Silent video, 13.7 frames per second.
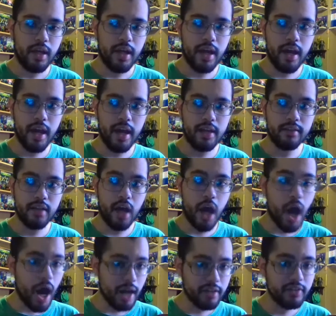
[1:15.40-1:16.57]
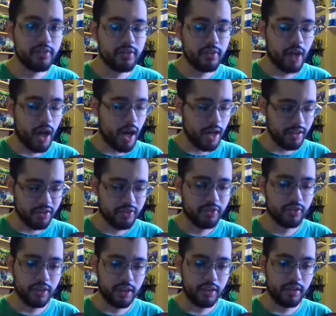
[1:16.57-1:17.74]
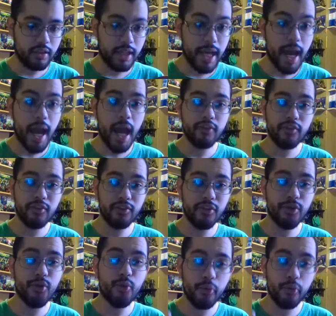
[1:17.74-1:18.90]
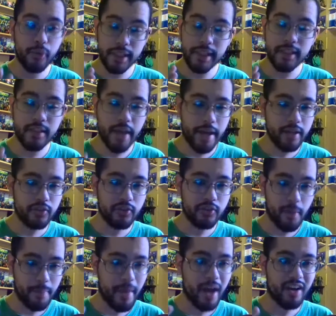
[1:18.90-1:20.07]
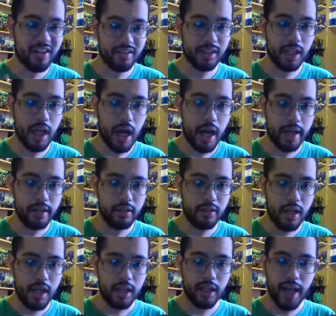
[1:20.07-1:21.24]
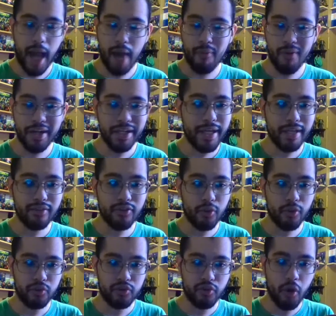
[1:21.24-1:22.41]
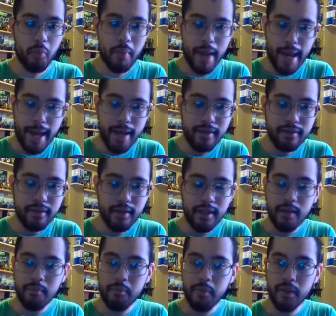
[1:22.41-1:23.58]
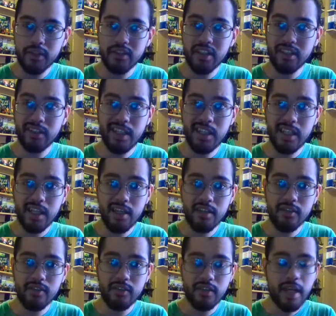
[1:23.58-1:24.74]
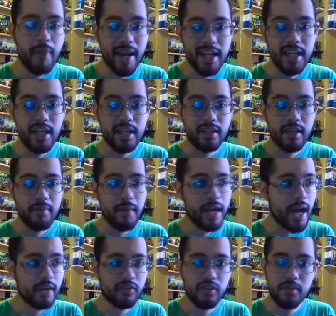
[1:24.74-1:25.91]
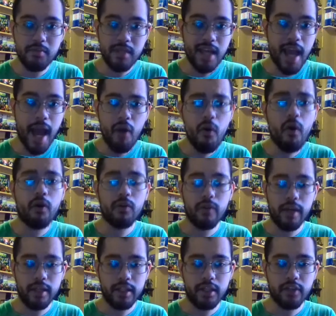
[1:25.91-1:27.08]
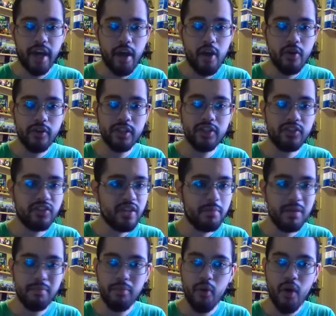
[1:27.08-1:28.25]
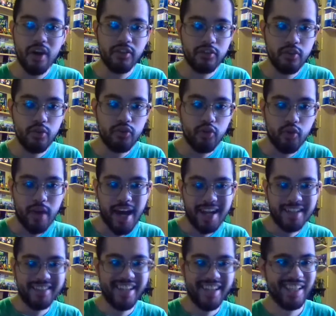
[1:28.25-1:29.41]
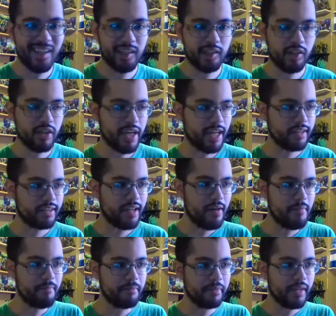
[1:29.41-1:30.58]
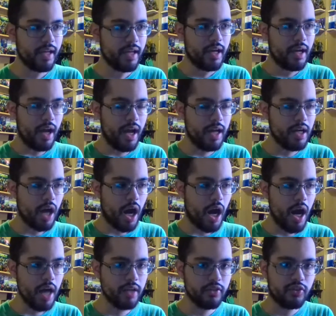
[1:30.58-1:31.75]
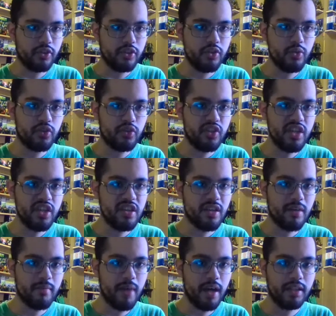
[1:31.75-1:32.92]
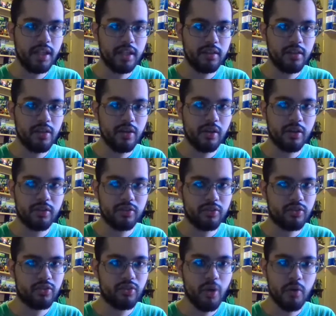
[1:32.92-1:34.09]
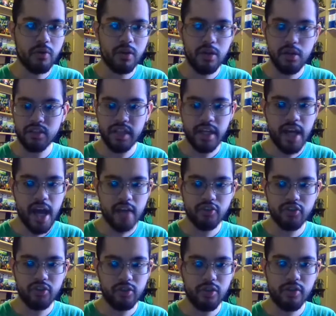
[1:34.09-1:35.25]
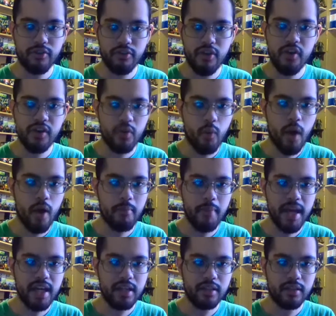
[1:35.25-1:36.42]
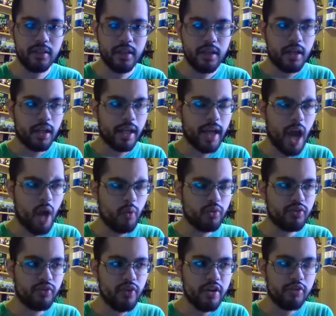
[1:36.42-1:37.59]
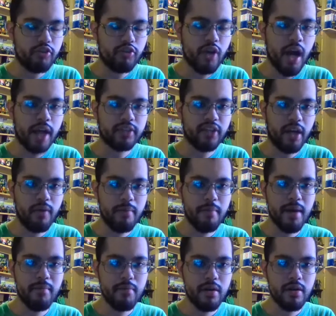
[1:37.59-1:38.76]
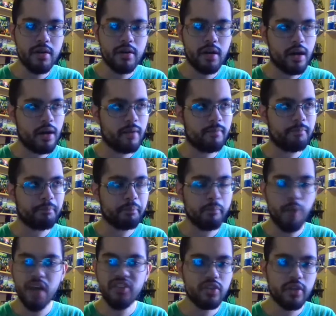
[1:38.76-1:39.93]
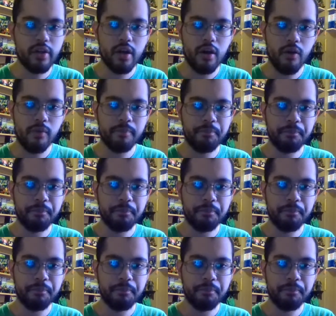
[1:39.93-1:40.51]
And honestly, they actually look really nice. I'm not gonna lie. Like I want to get those so bad. But the thing is, they might actually be out already because I already see people on YouTube kind of taking a look at them, and honestly, you see them and they look so good. They actually look very well made. Like I was very shocked. I remember months ago